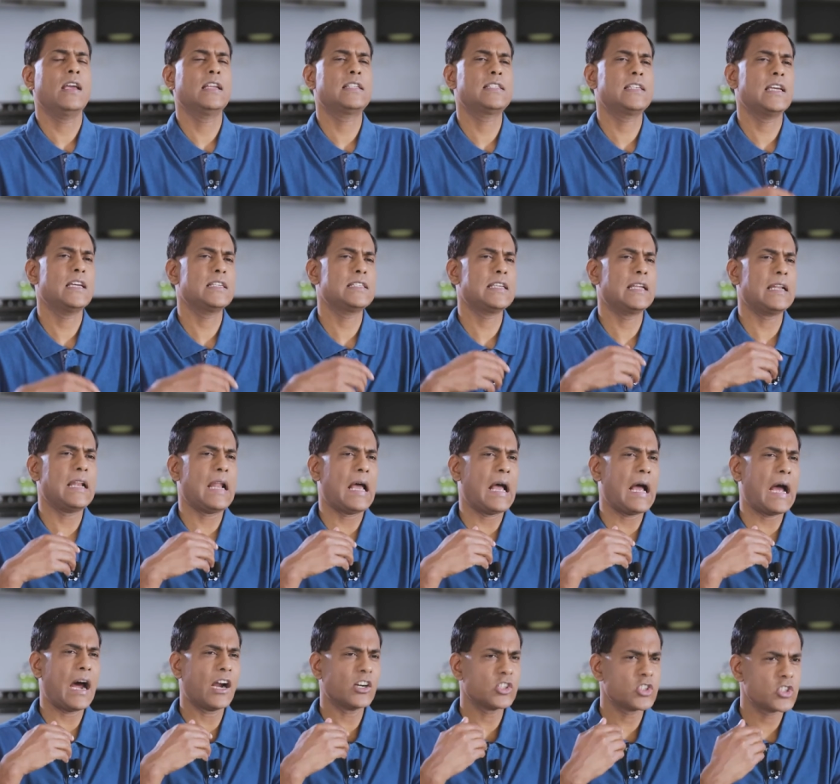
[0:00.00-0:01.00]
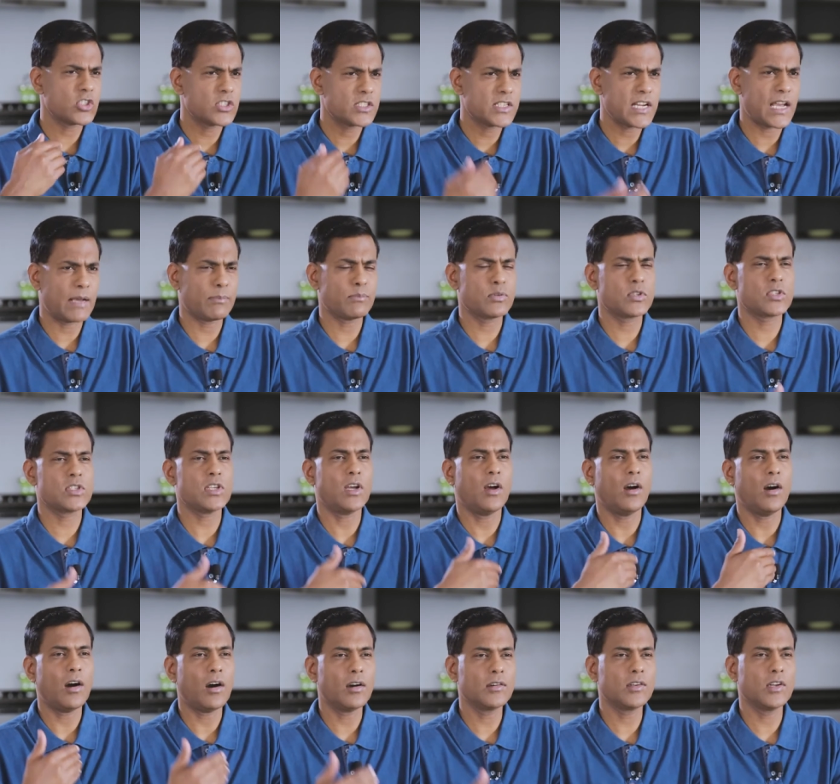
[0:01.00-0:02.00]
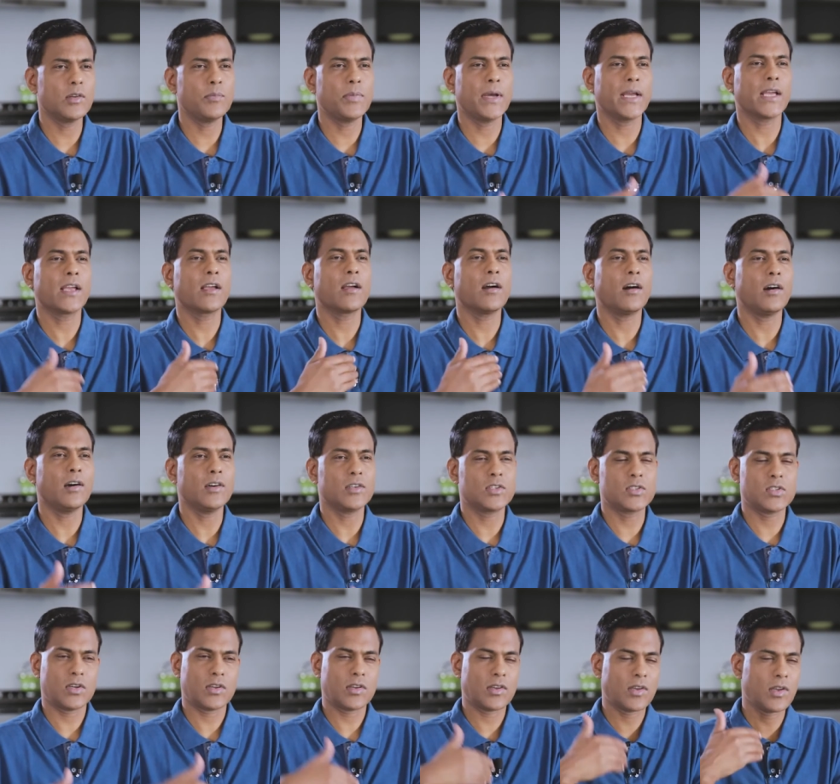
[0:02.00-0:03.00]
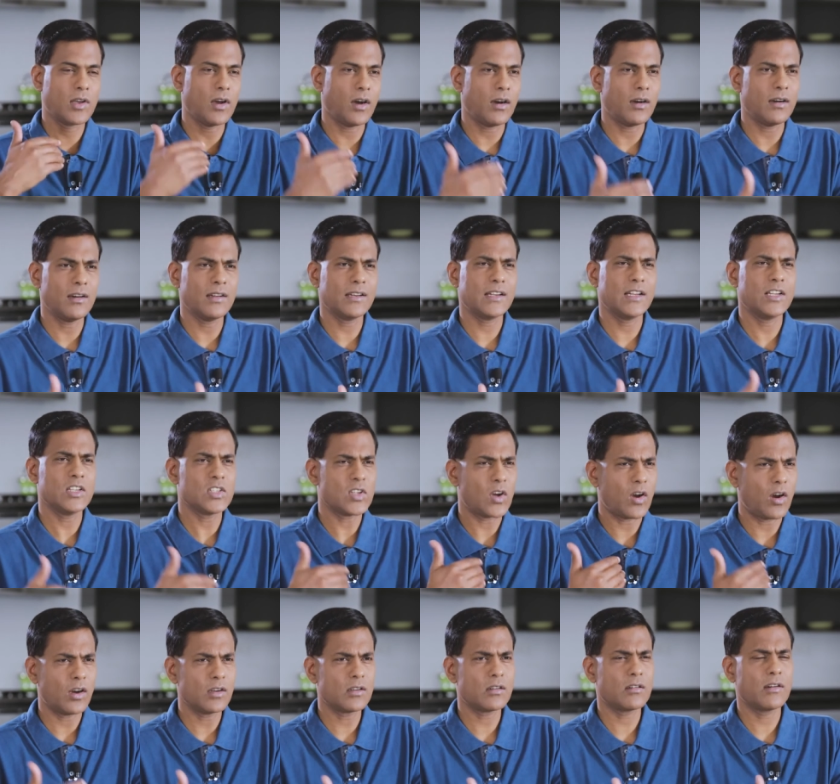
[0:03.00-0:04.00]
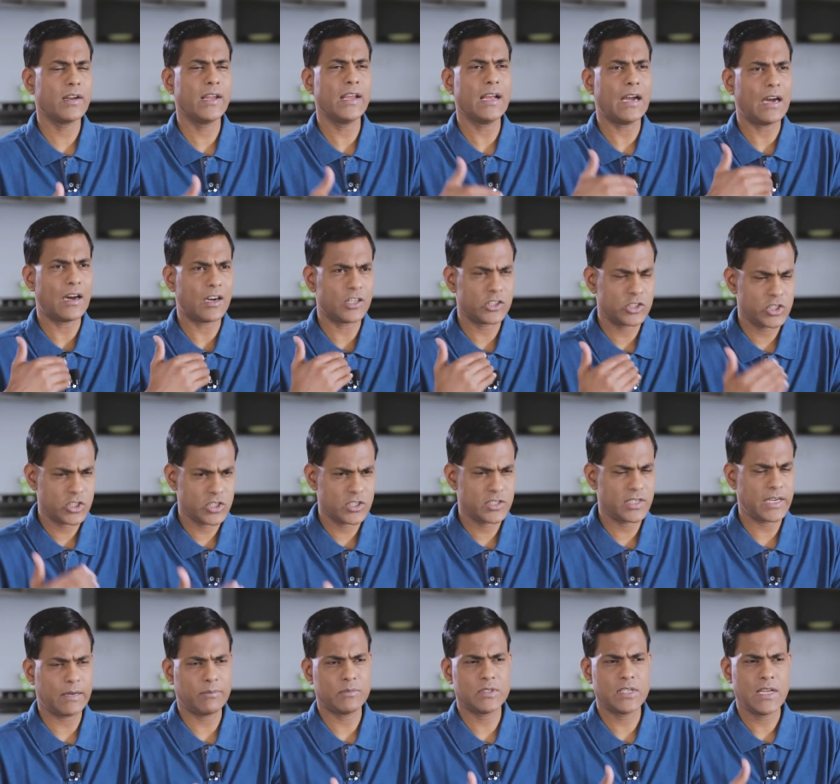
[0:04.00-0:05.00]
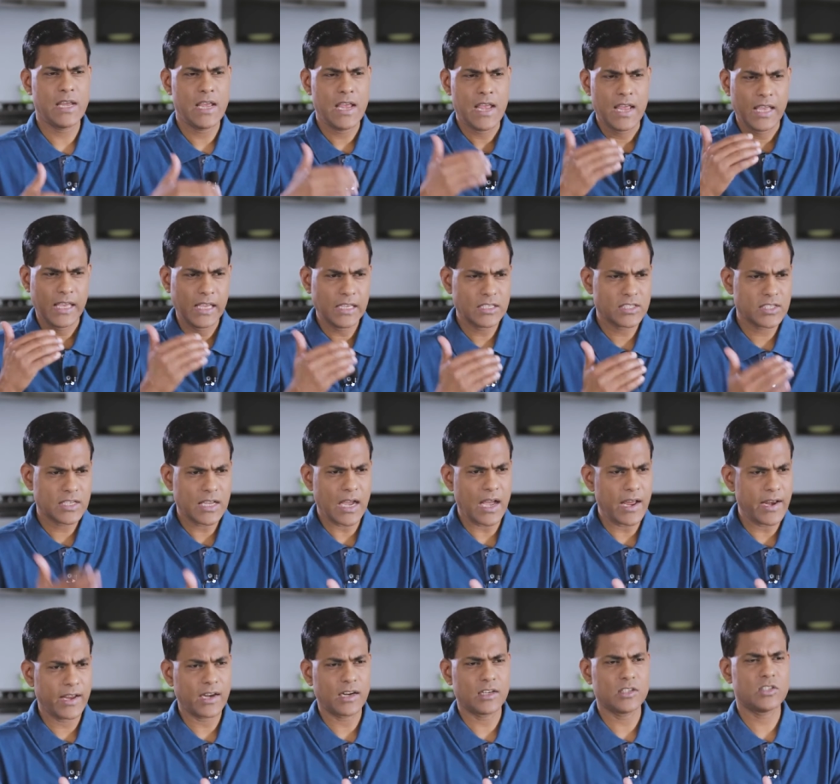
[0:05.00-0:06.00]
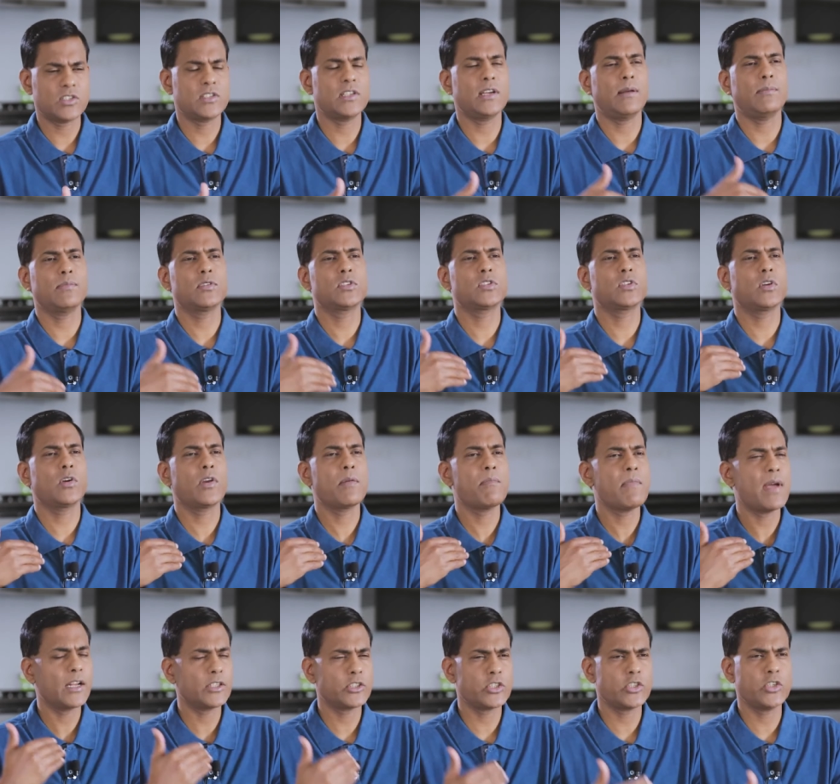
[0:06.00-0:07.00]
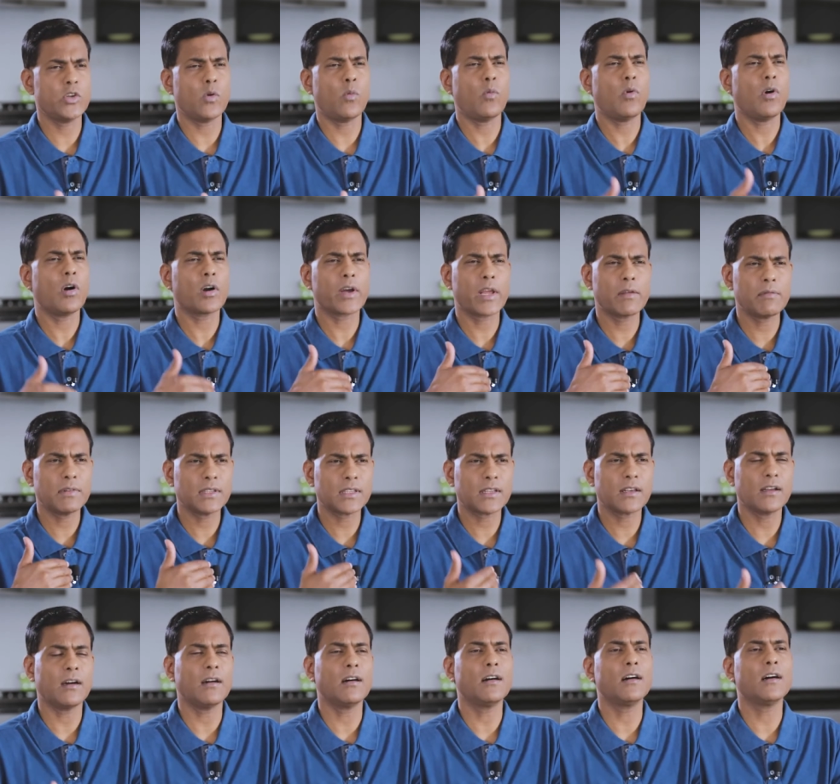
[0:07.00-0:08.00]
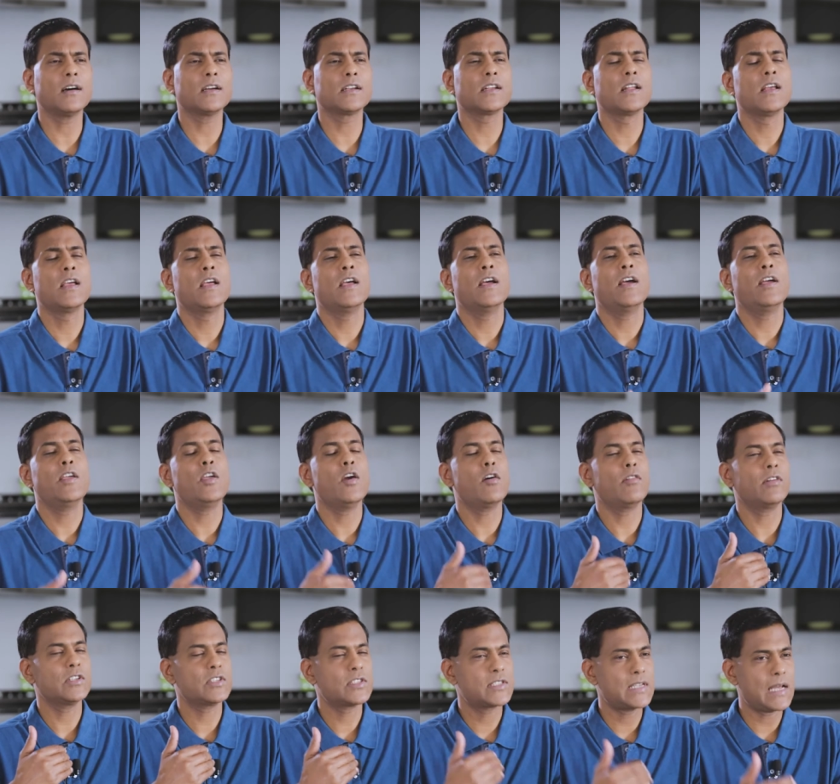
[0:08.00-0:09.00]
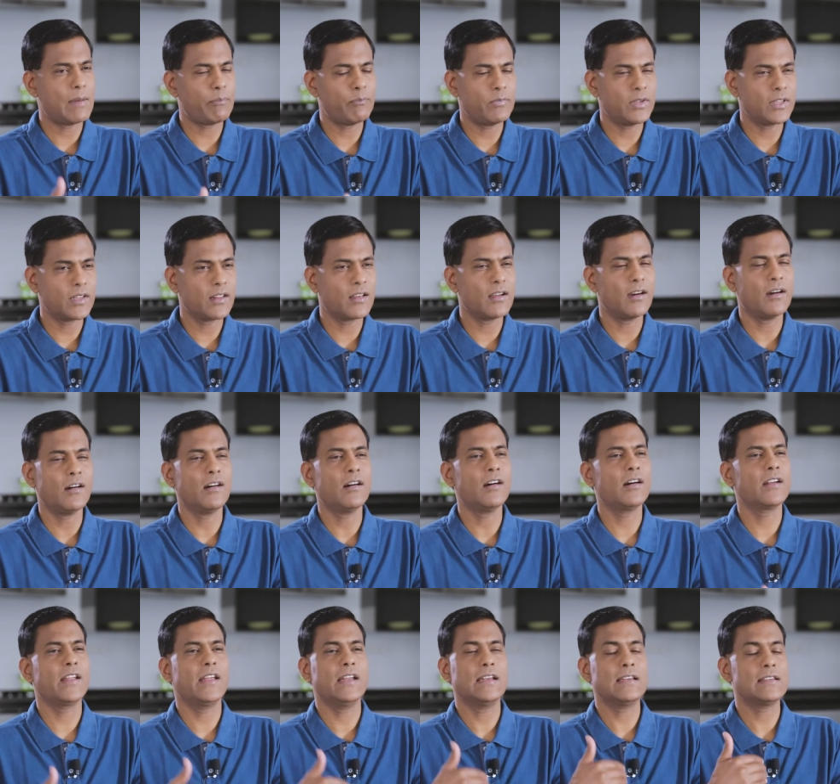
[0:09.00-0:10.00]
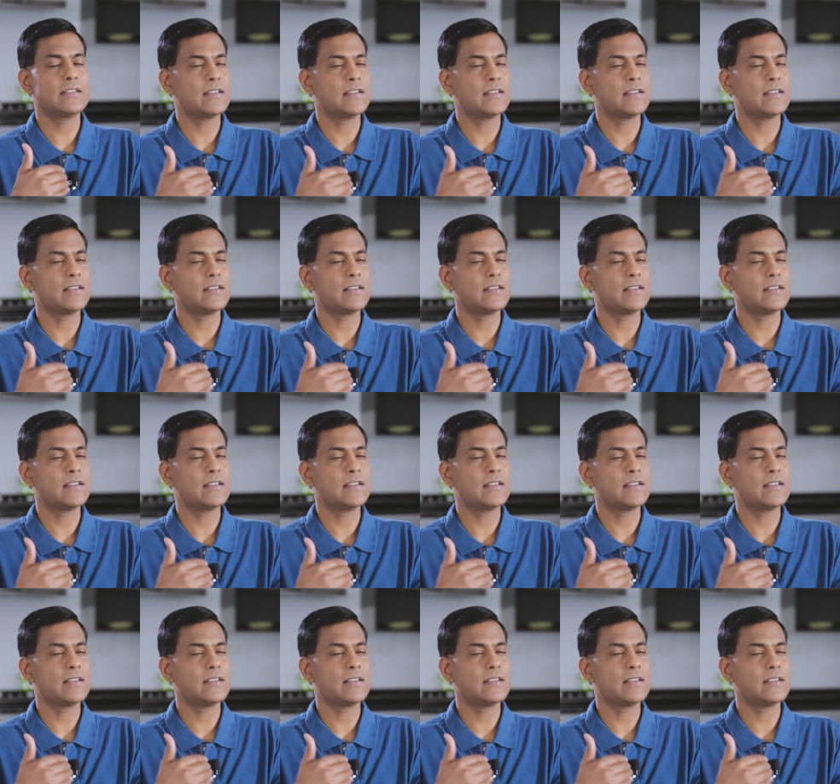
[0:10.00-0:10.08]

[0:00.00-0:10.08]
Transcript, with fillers: it says that our steps are ordered by God. So God is ordering our steps. He's guiding our steps. So imagine you're walking with God, you're in step with God, in